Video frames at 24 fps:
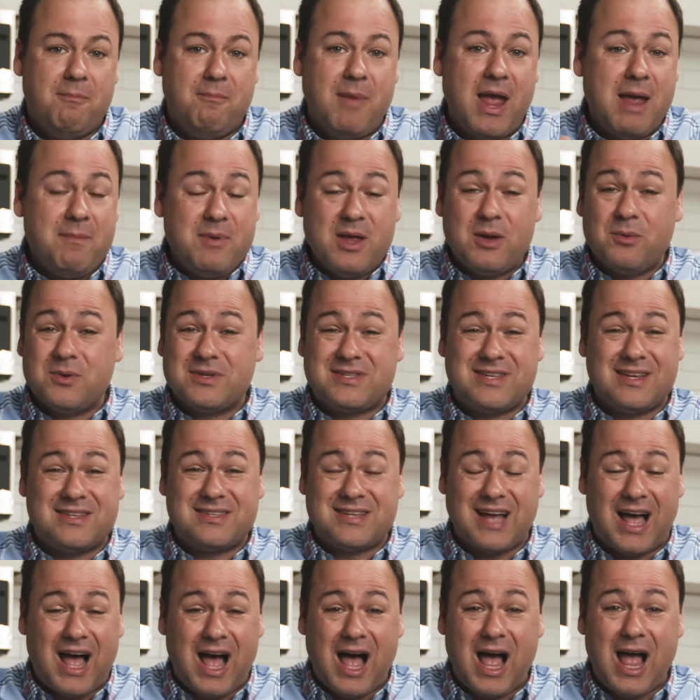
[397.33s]
Maybe it was a
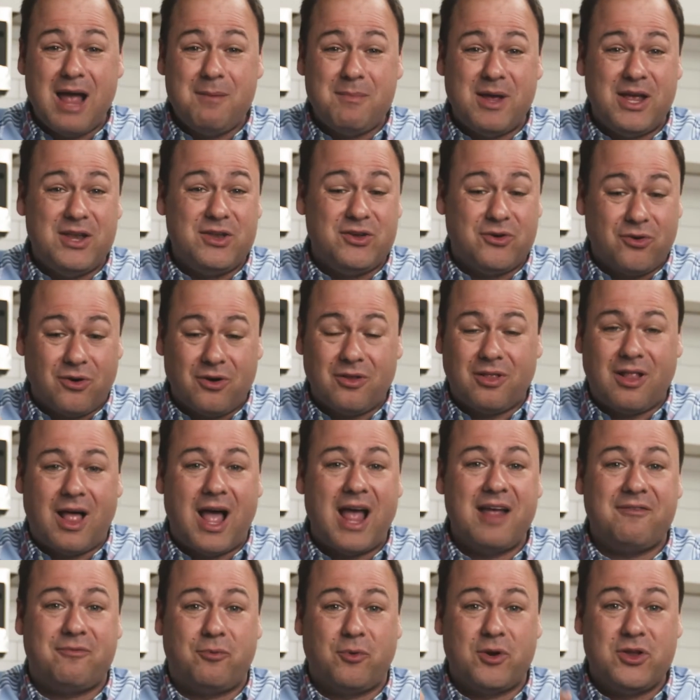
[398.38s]
time in your
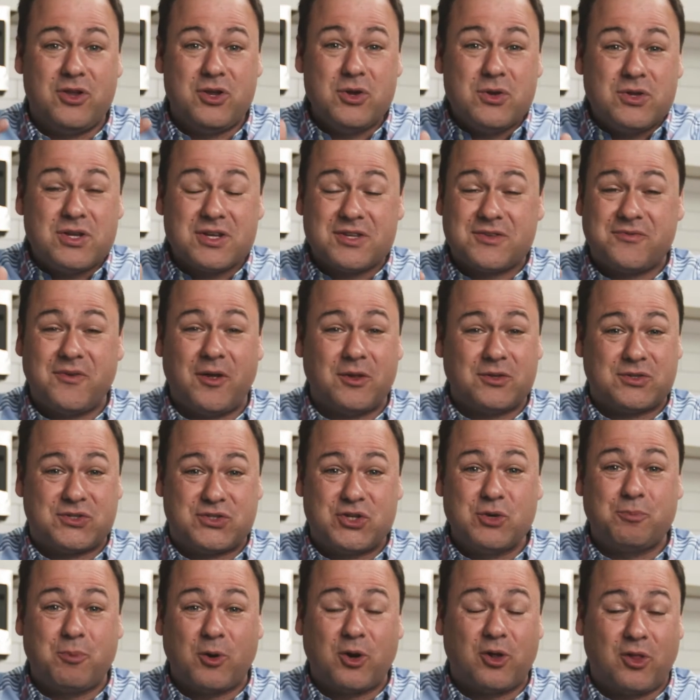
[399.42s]
life when you just felt
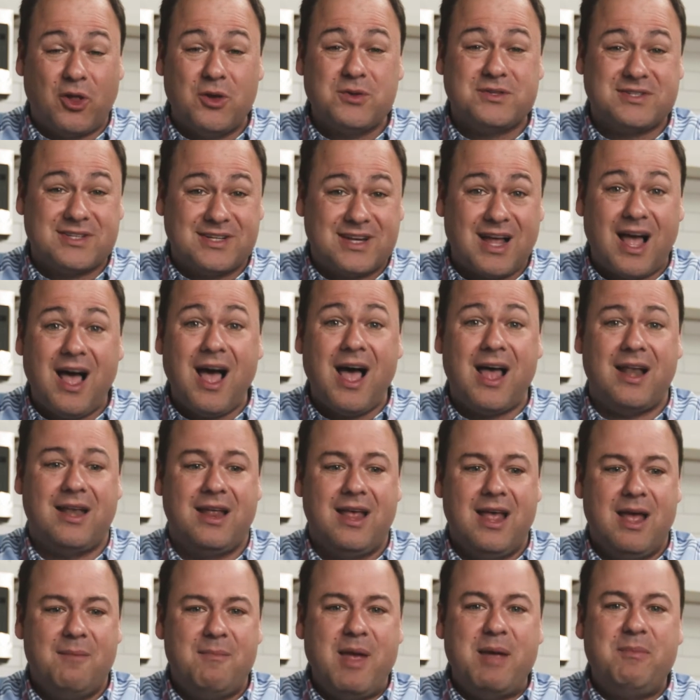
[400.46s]
super close to God.
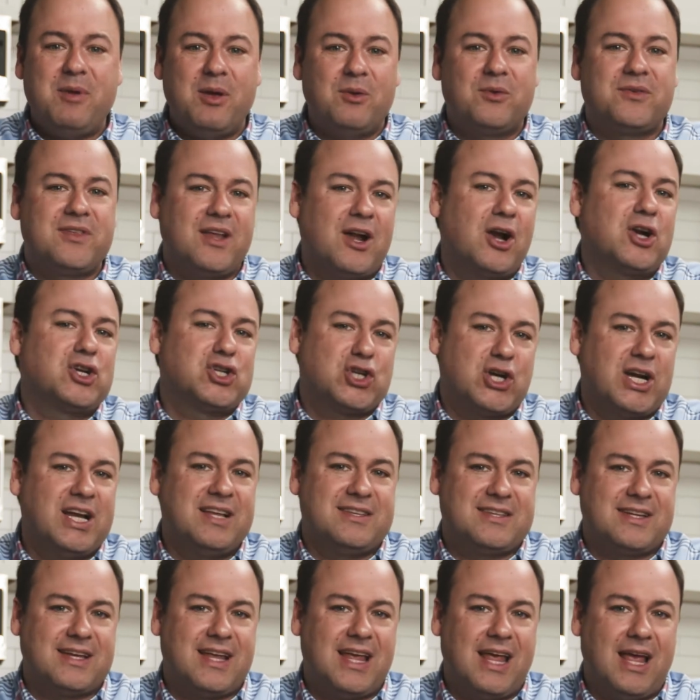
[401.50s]
Maybe it was at our
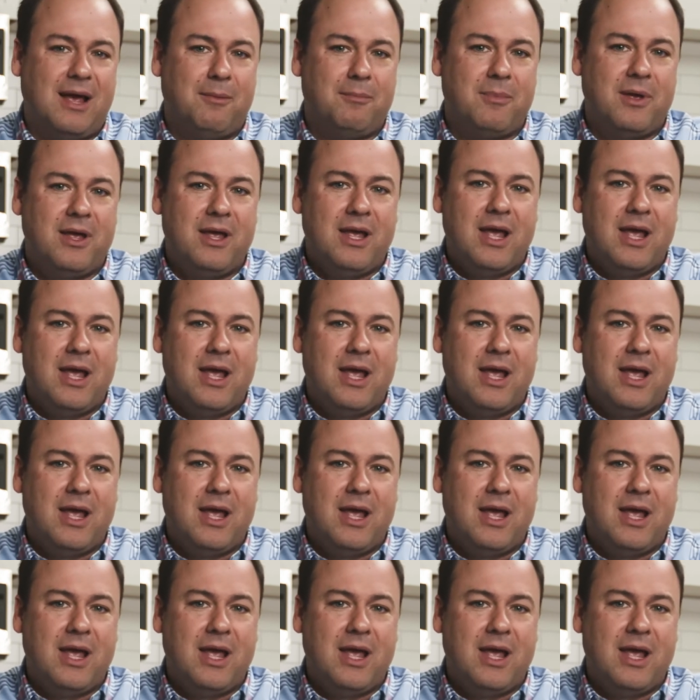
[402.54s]
transit camp.